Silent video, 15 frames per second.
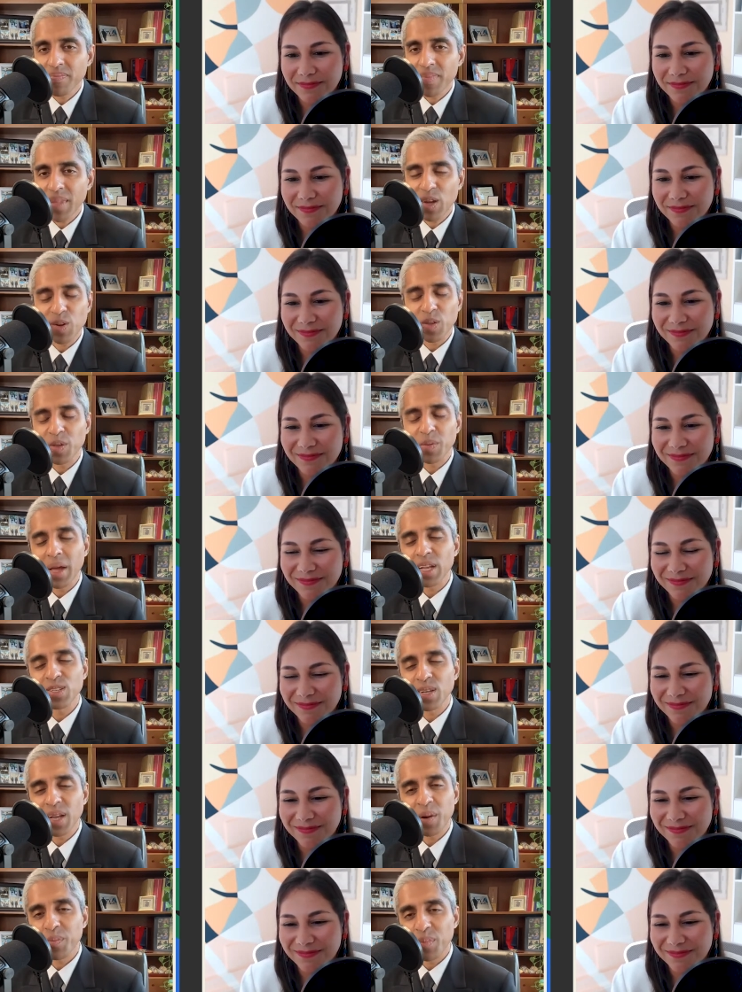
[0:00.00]
Speaker 1: I can only
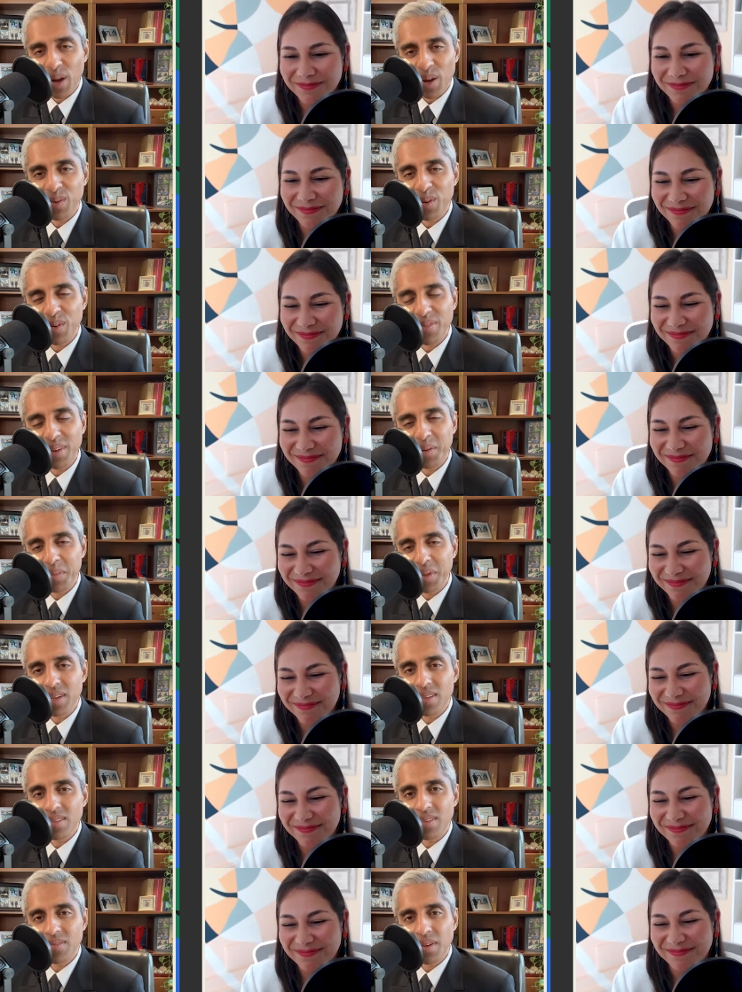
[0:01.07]
imagine how proud your family
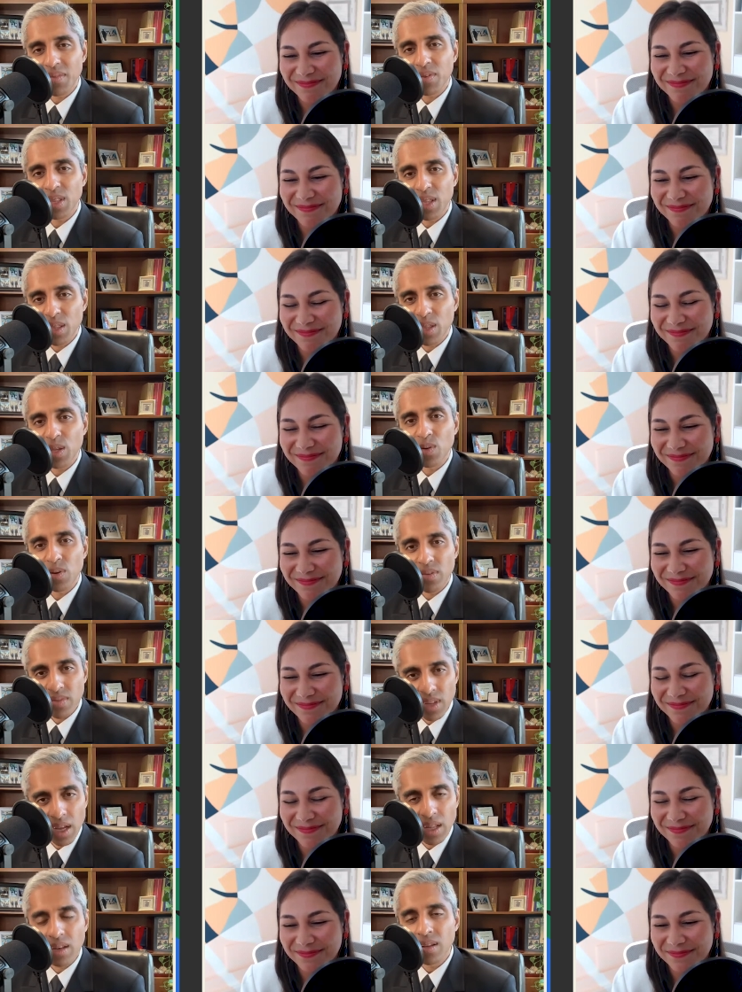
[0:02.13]
is of everything that you
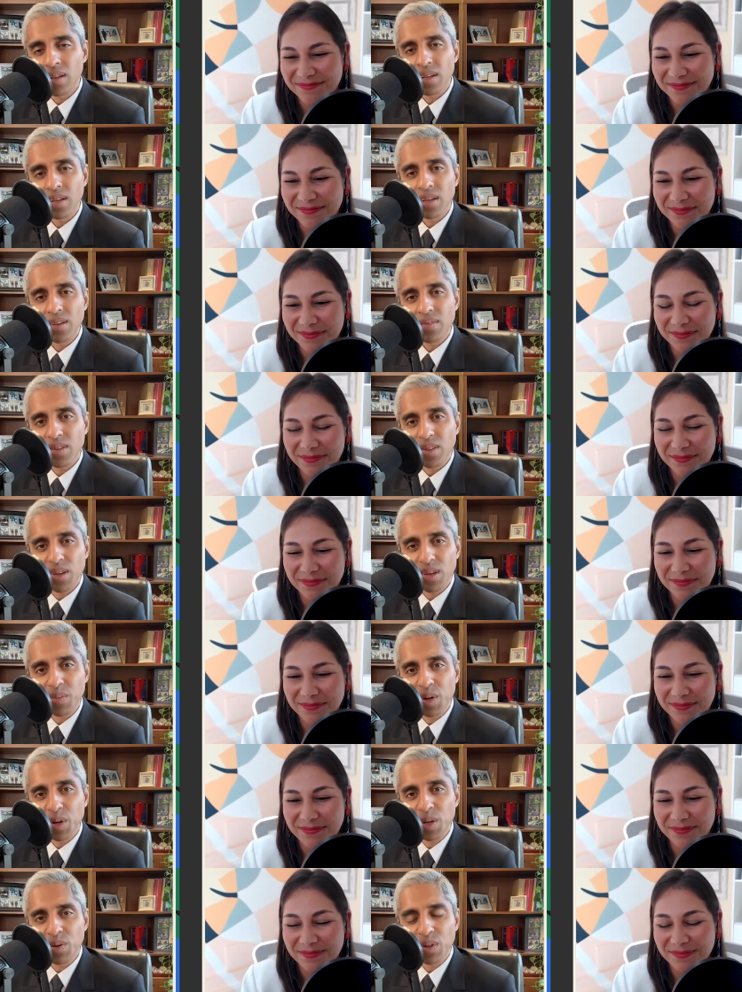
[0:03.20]
have done for the
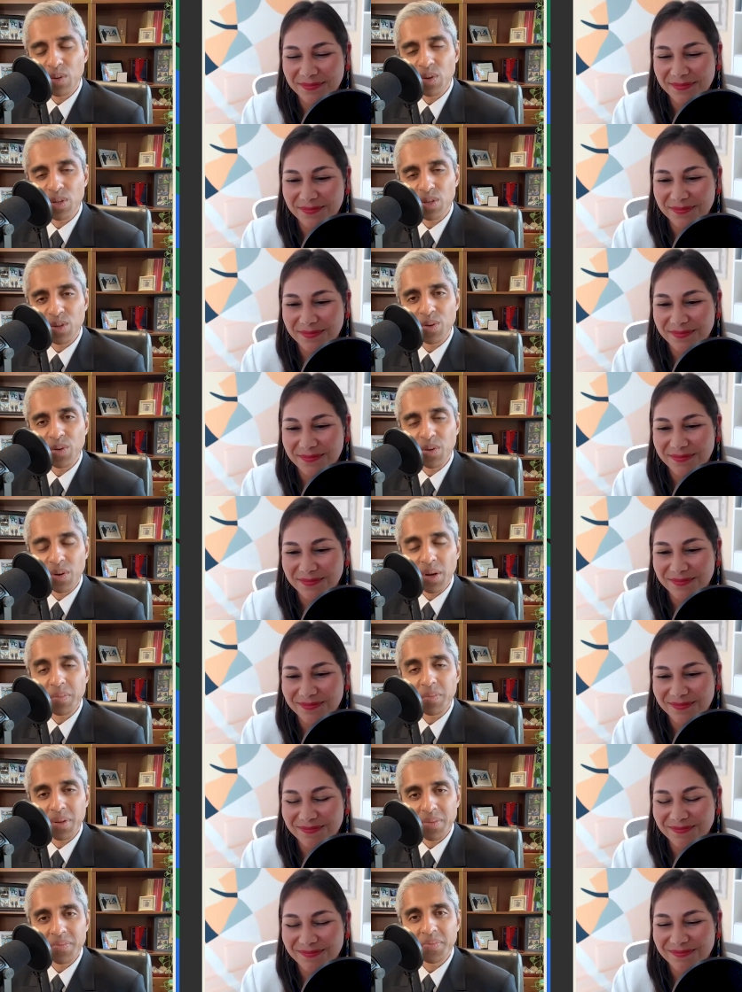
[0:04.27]
community with which you grew up.
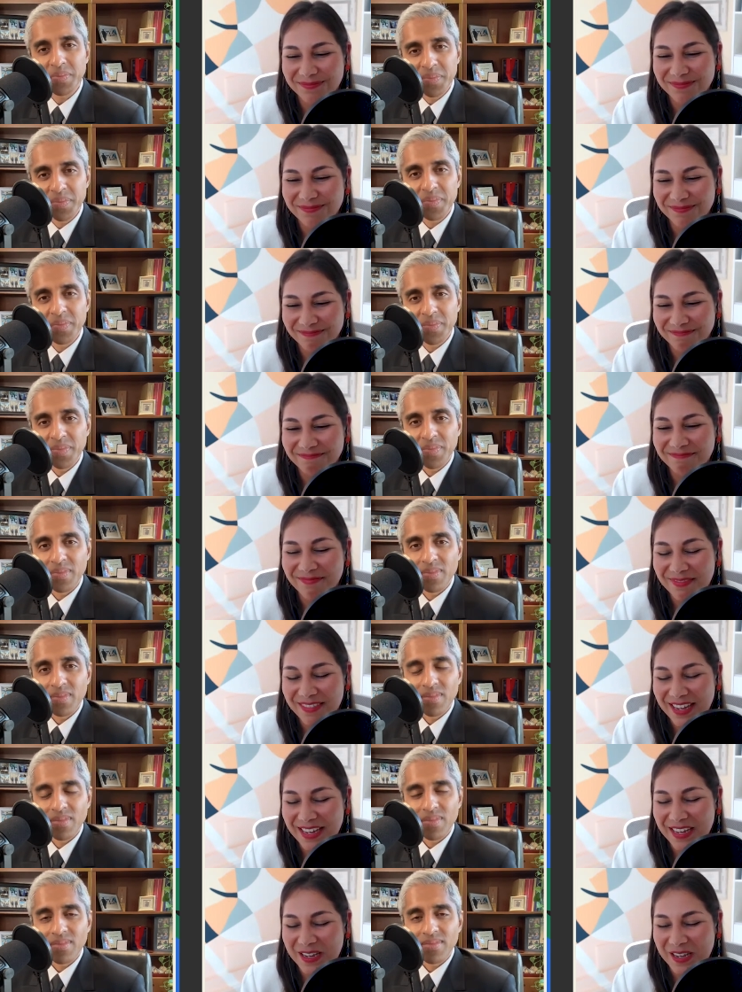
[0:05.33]

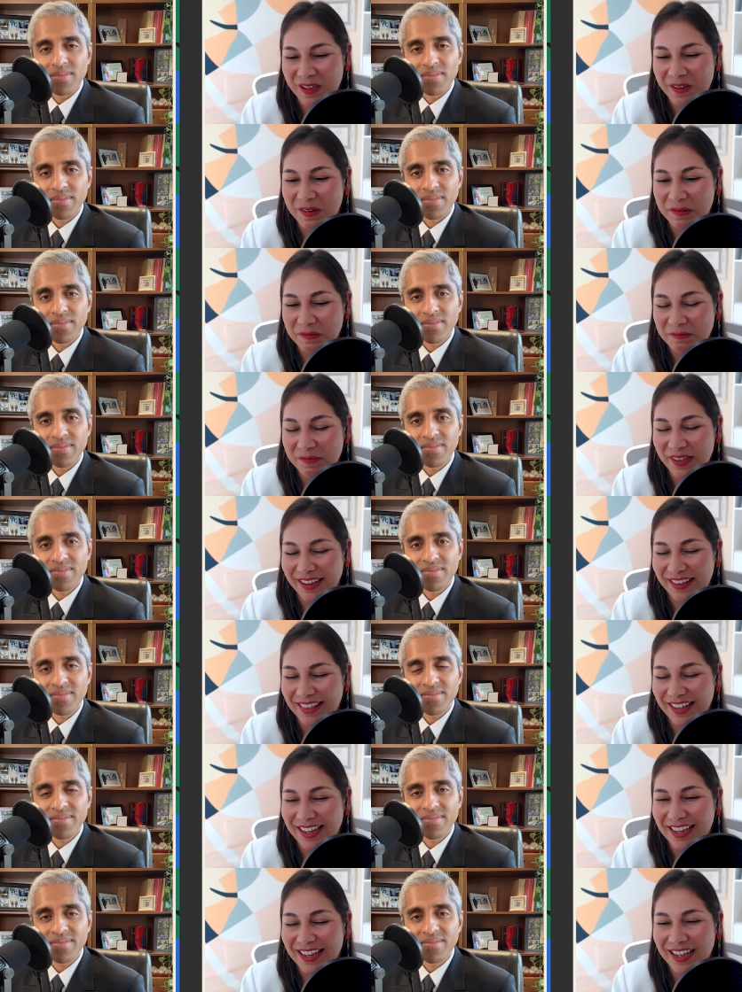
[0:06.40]
Speaker 2: Thank you. I
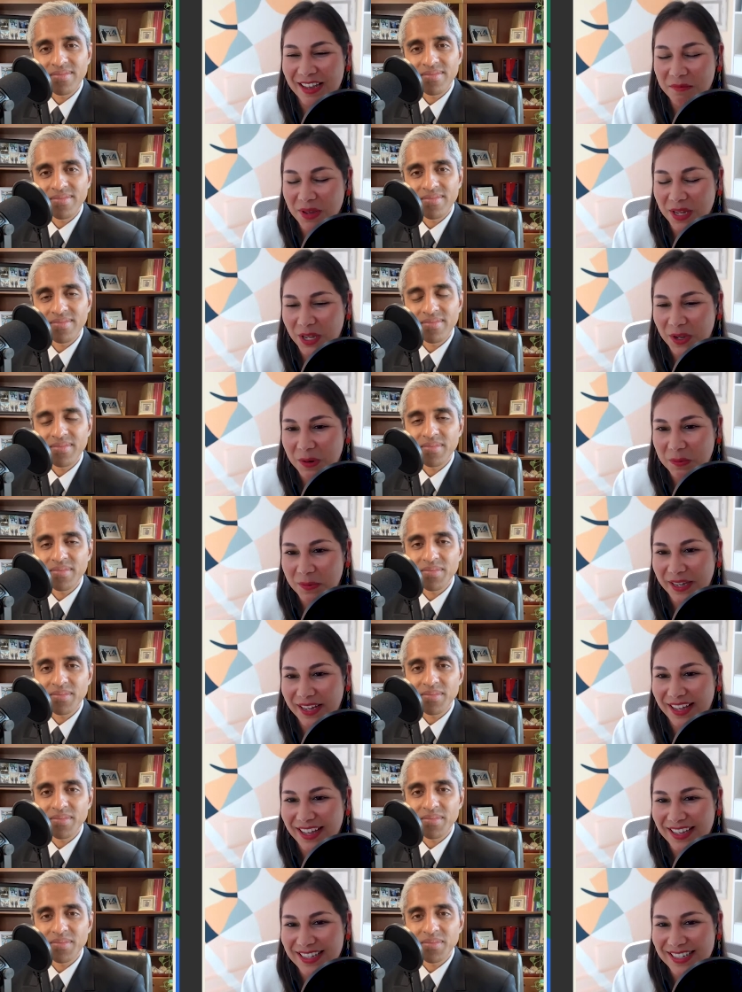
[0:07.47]
think I'm here
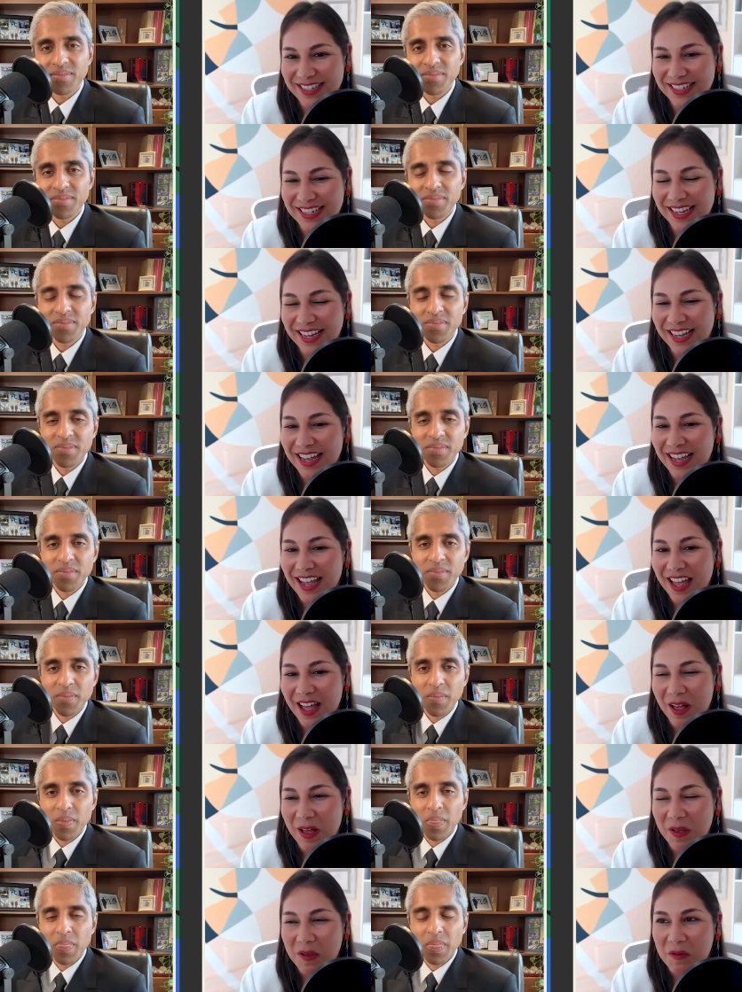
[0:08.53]
because
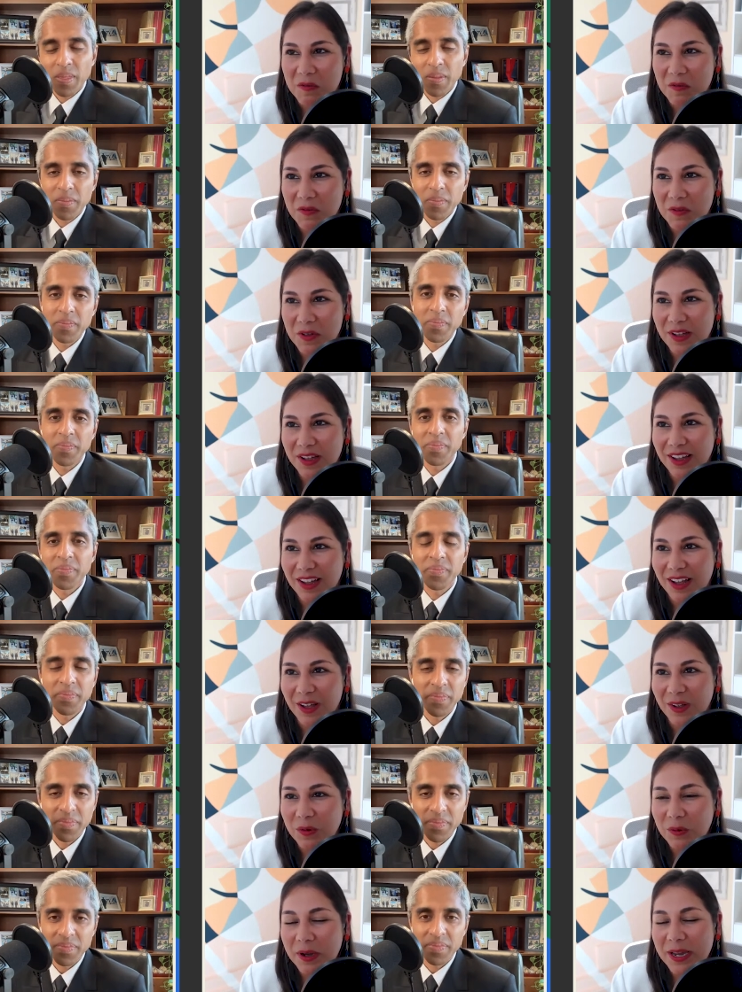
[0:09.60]
of
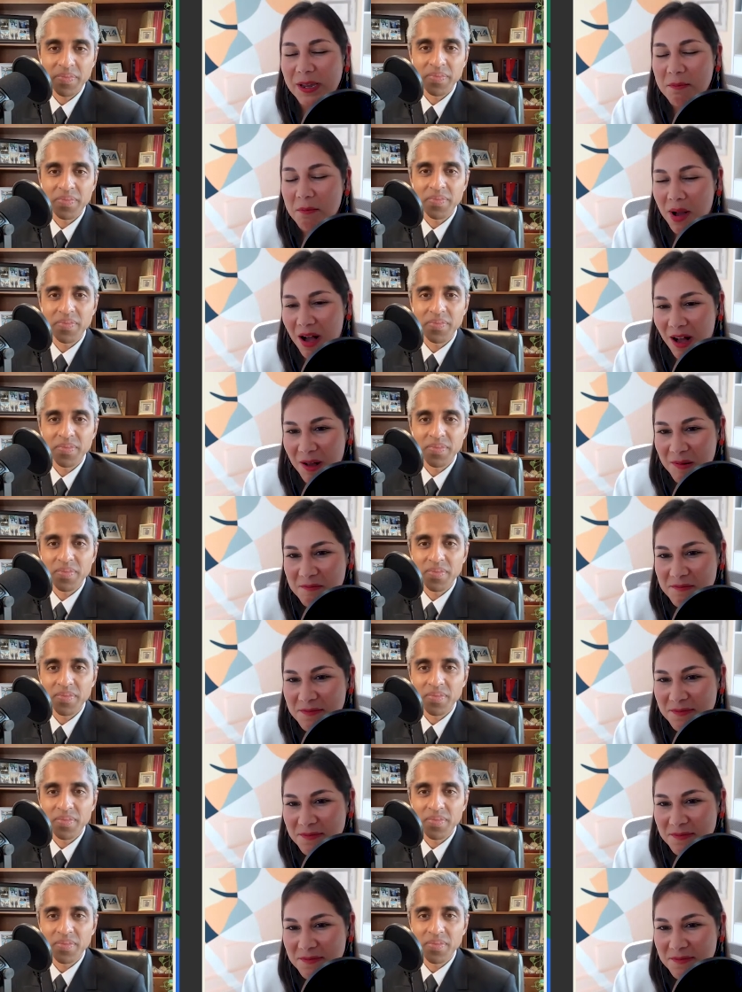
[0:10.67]
a great mom